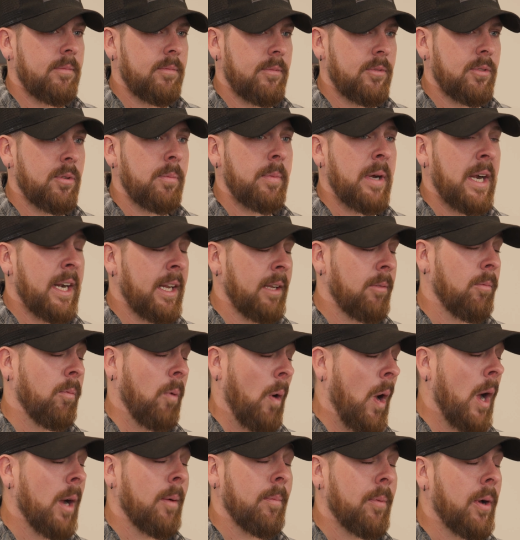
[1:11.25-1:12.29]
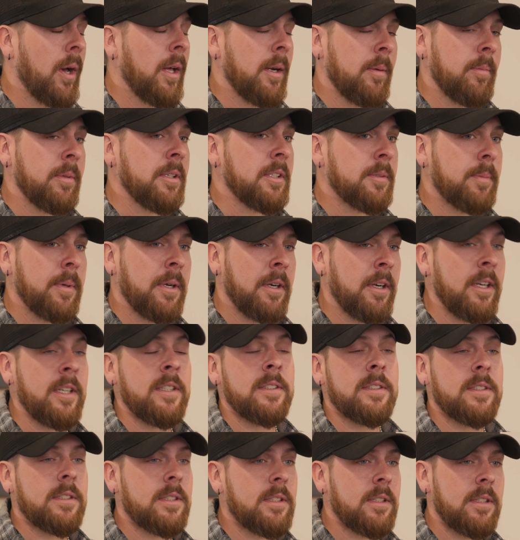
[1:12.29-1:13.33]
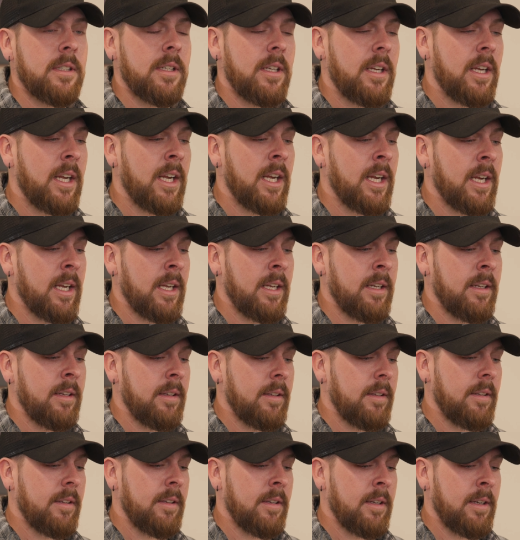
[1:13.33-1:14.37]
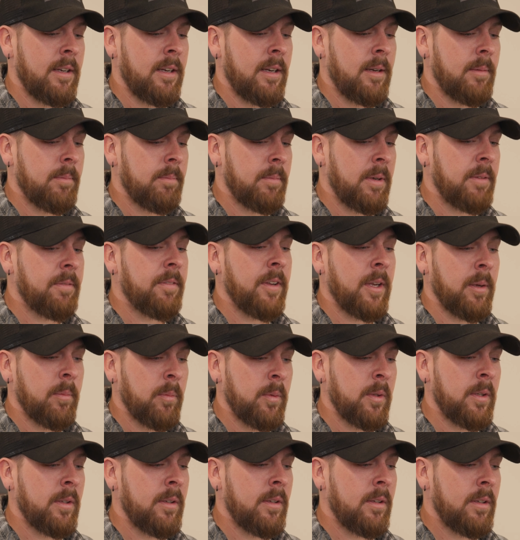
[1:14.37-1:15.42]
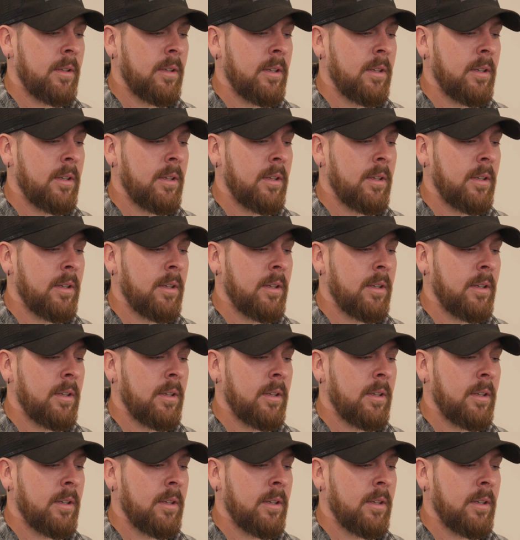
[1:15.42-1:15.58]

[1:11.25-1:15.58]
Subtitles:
traumatic rock bottom experience, and my family